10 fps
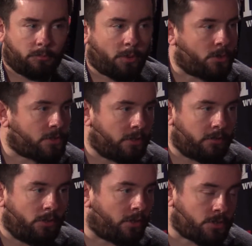Post it.
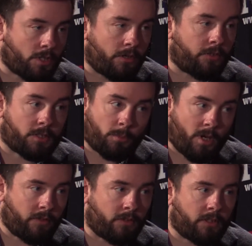You can share things
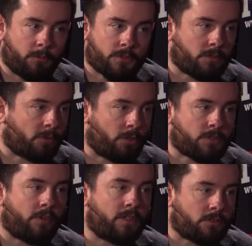privately with some
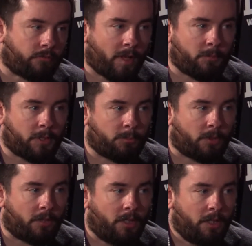close friends or family,
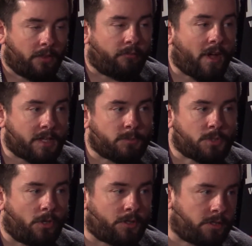but the vast
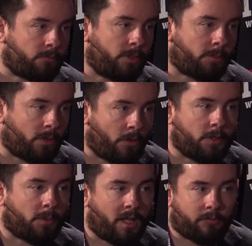majority of people on
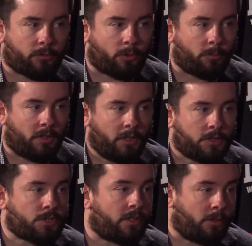the platform
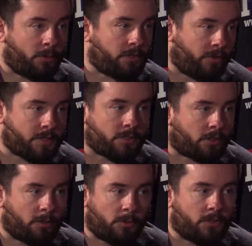share it with the rest of the
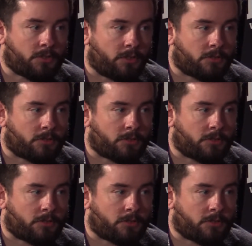community.